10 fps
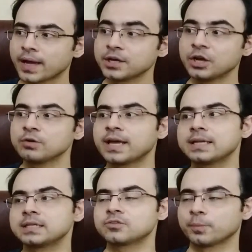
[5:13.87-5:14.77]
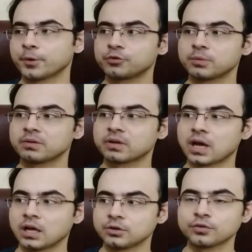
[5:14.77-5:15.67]
I know that it's supposed to be
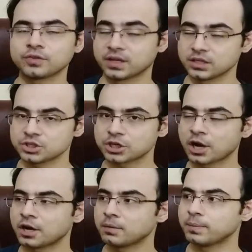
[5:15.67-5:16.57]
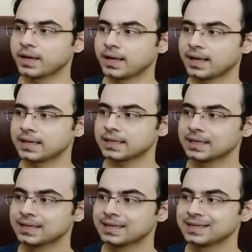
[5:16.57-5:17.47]
Logano's signature, but
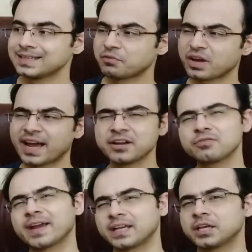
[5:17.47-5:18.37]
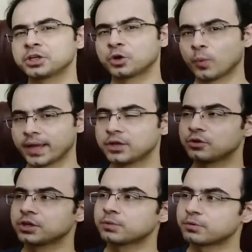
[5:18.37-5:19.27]
they were kind of getting in her way
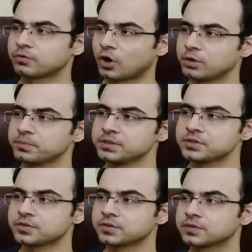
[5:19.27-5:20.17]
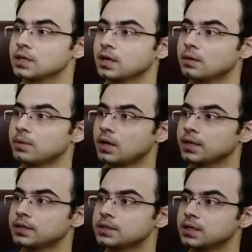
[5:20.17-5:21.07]
during the performance. Hey, come on,
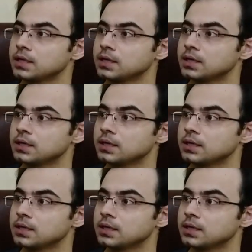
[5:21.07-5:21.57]
MP.